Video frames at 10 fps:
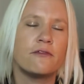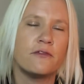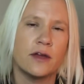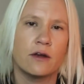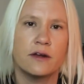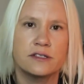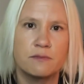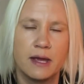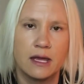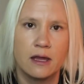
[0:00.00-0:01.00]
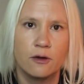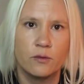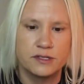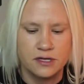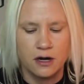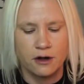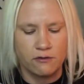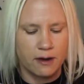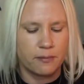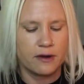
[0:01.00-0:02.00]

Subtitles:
fear is making it what's harder, right?